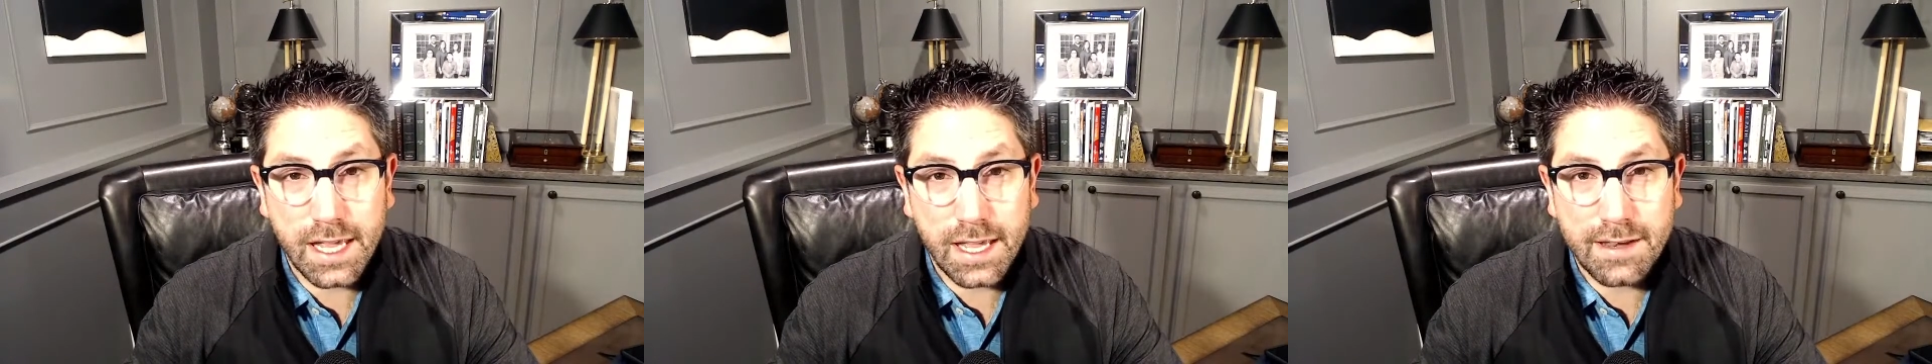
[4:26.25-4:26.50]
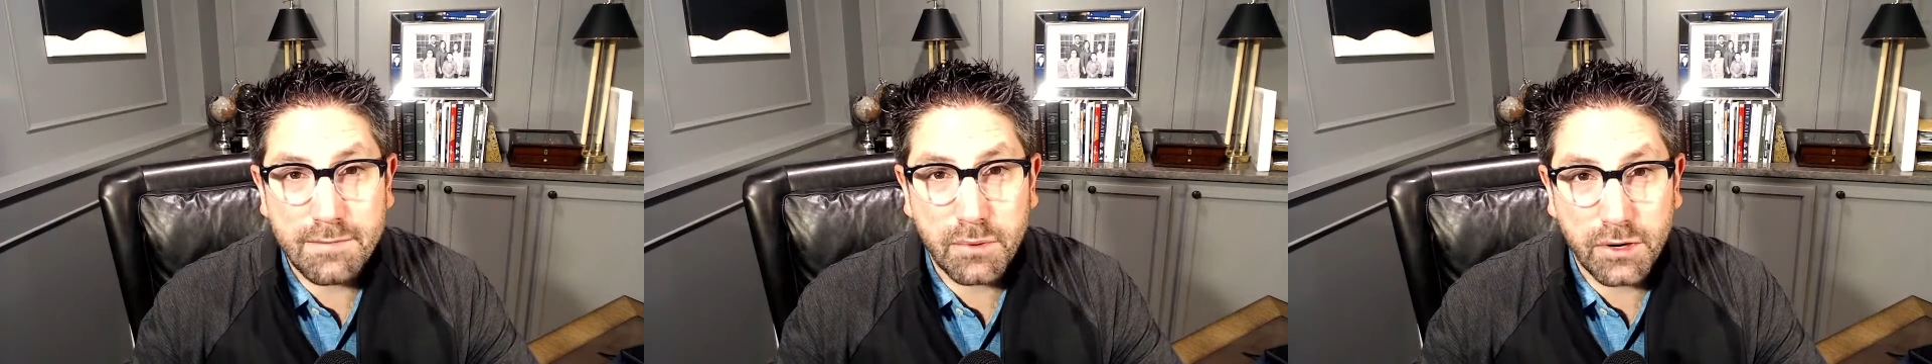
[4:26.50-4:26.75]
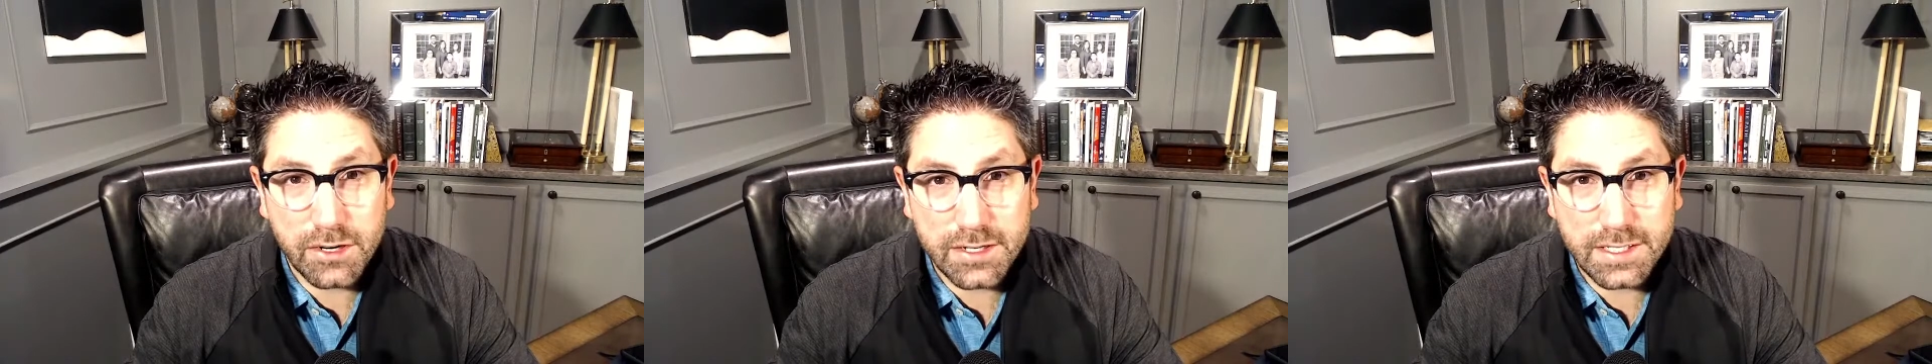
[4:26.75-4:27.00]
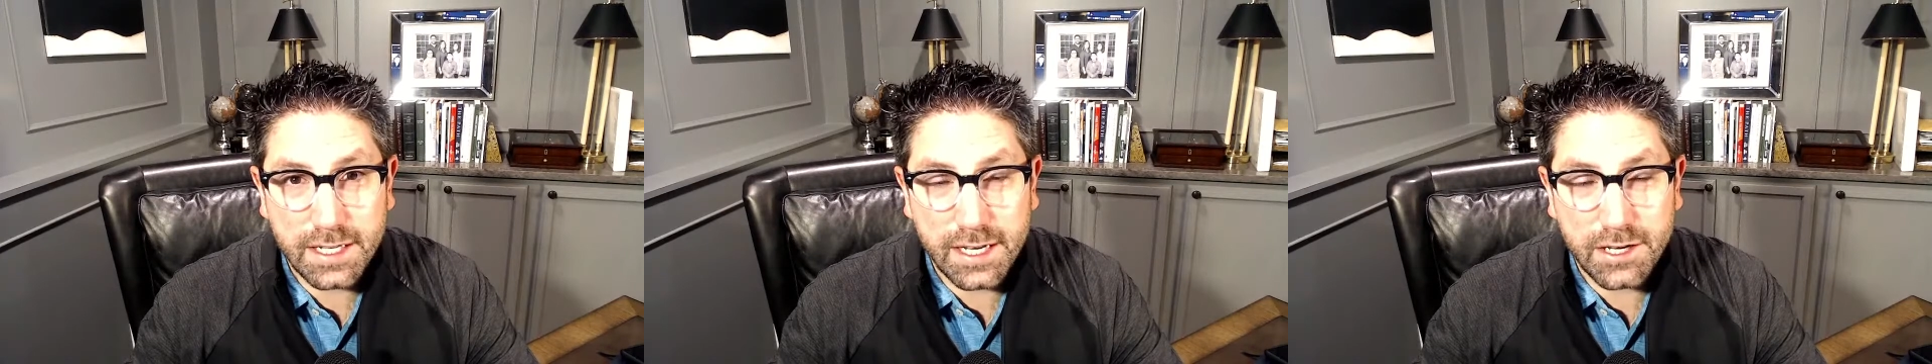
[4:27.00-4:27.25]

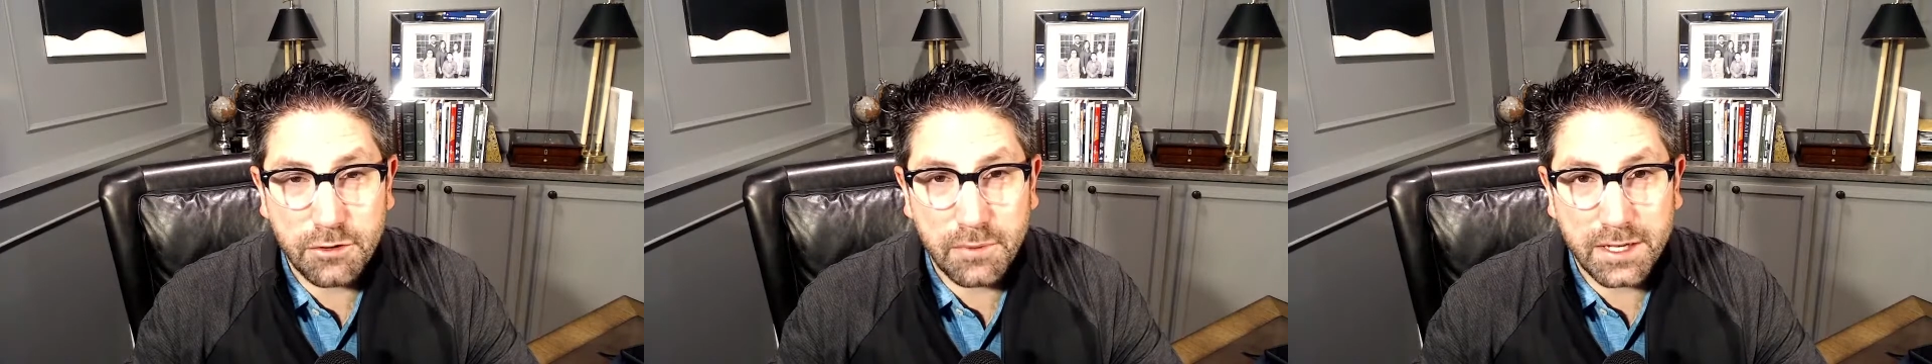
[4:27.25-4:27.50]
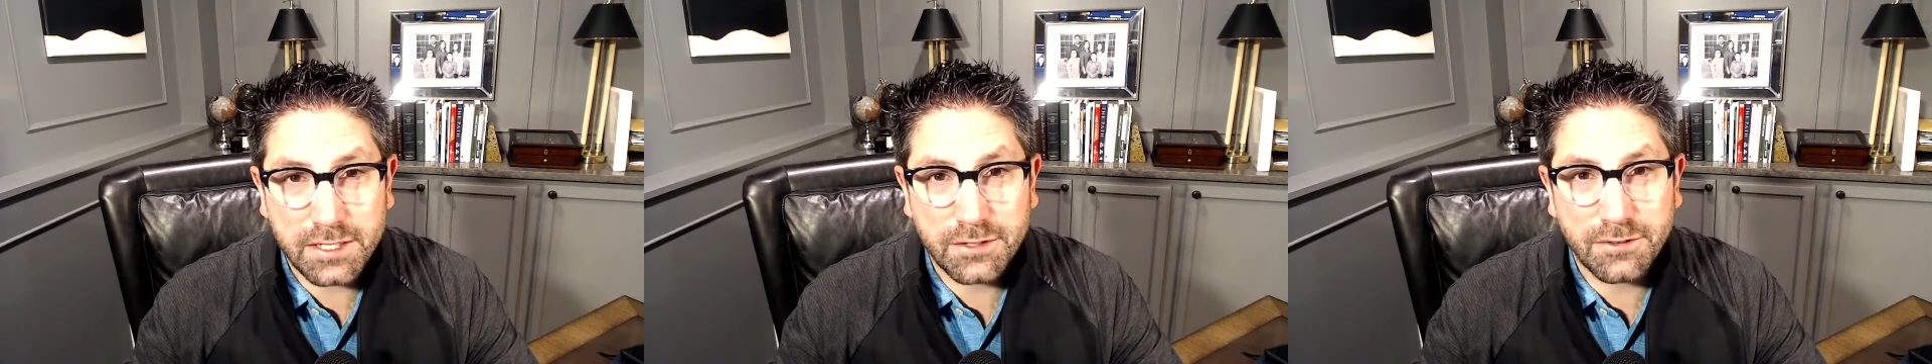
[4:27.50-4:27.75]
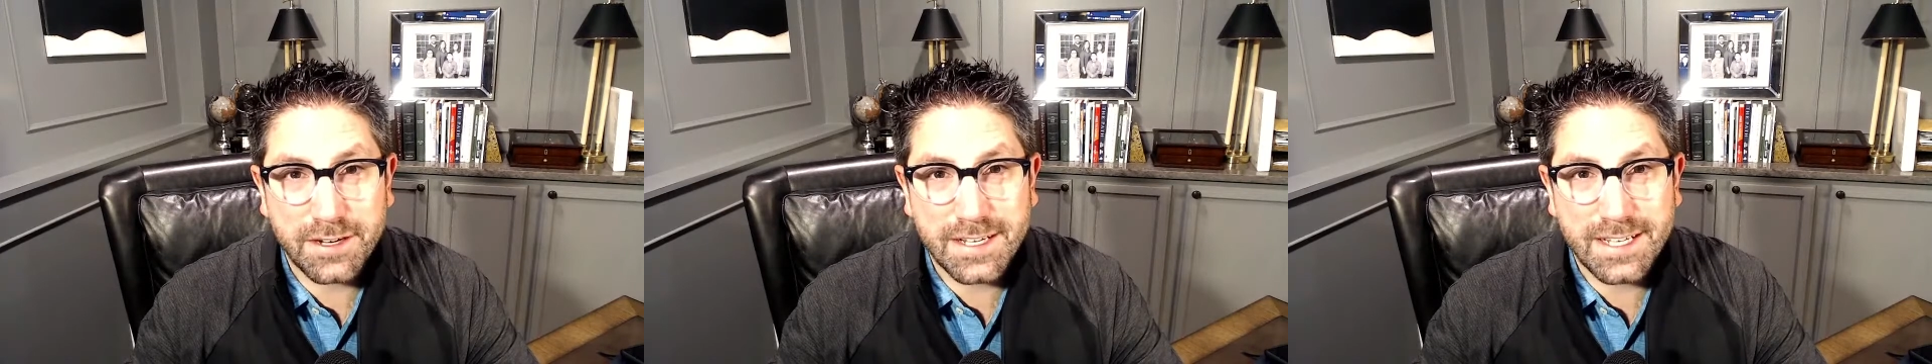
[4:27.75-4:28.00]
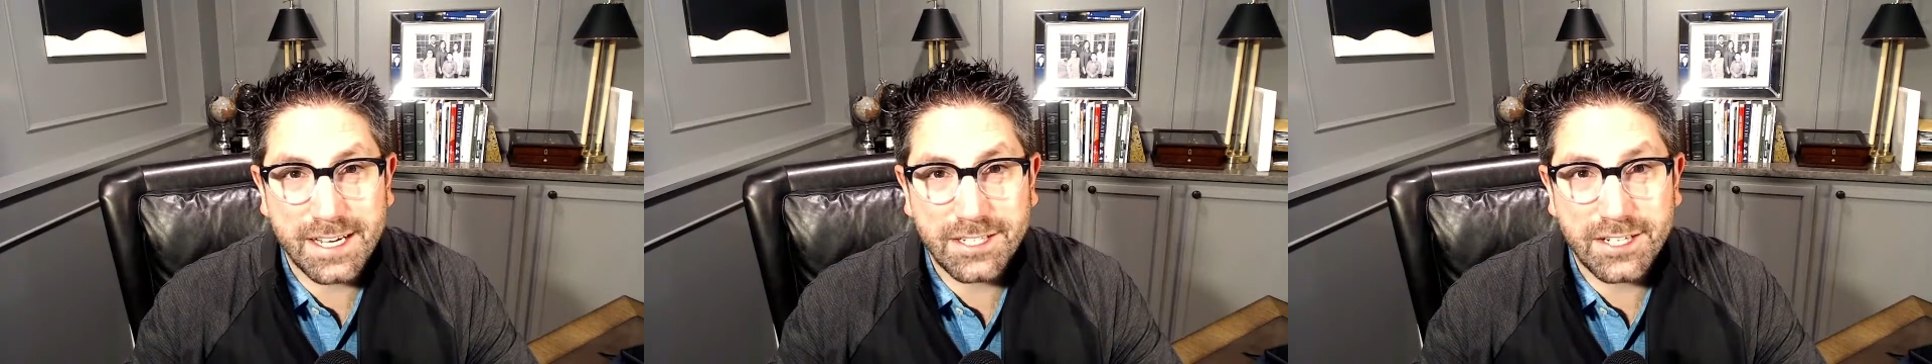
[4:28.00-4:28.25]
in-person new patient
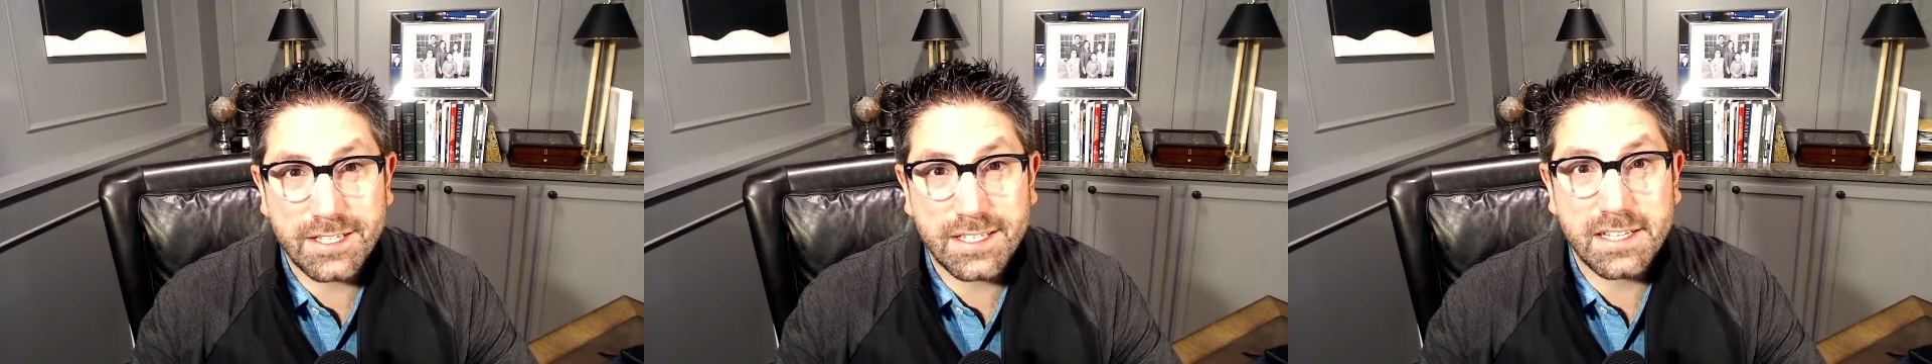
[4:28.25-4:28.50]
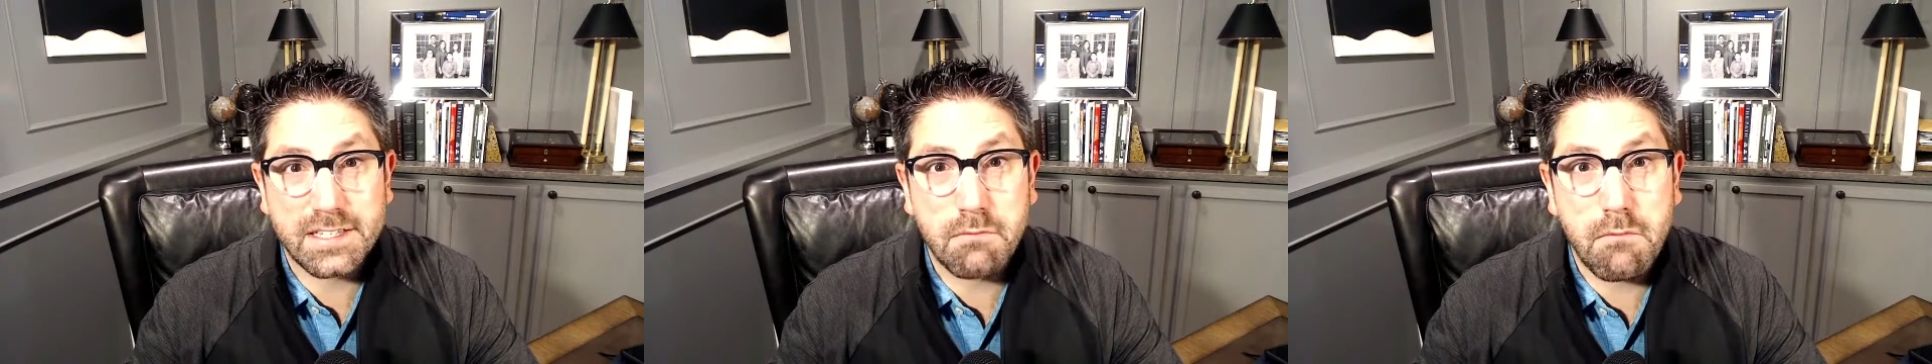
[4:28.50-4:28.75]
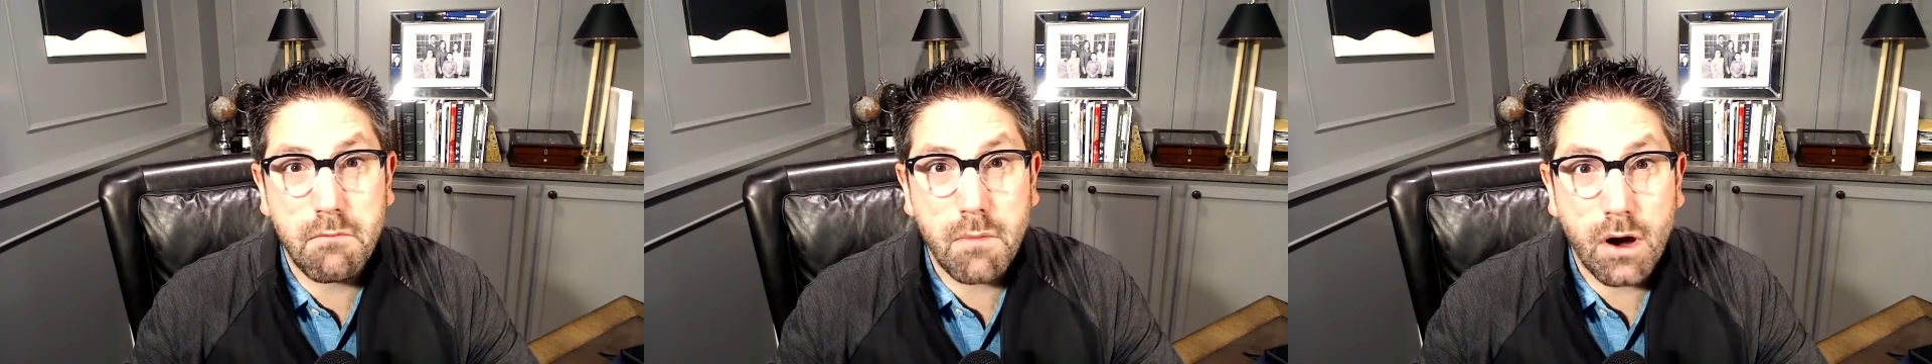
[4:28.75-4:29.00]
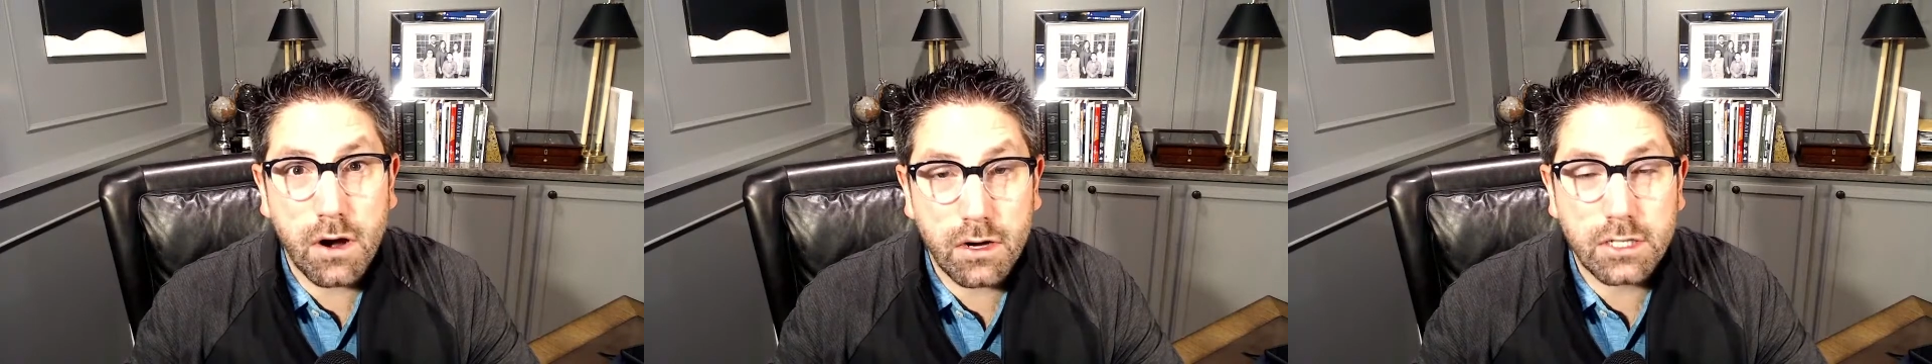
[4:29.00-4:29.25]
orientation since
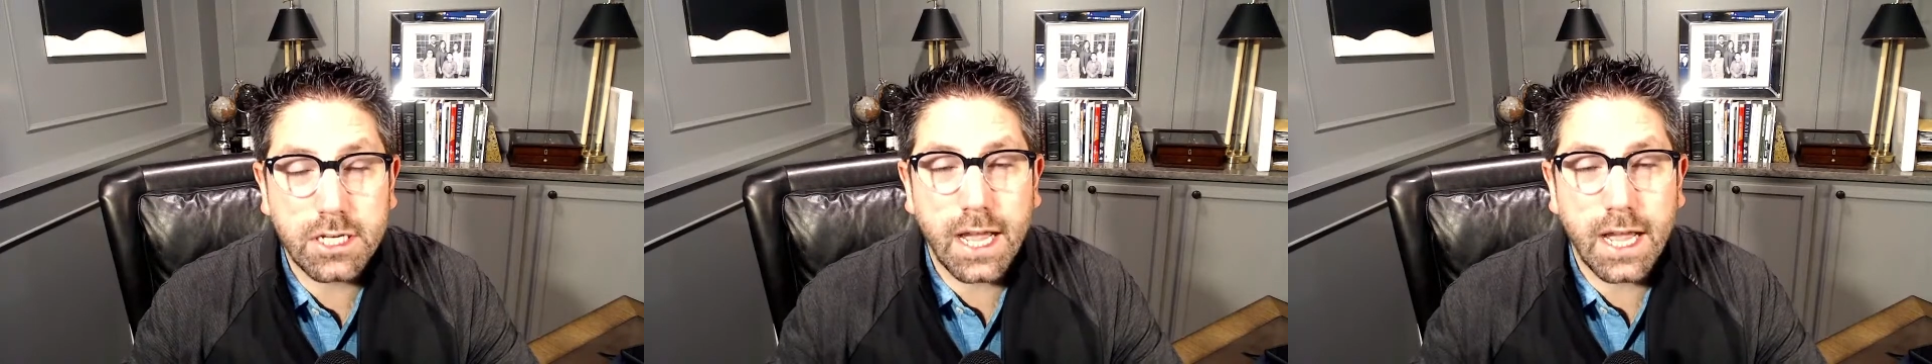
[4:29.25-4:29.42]
March.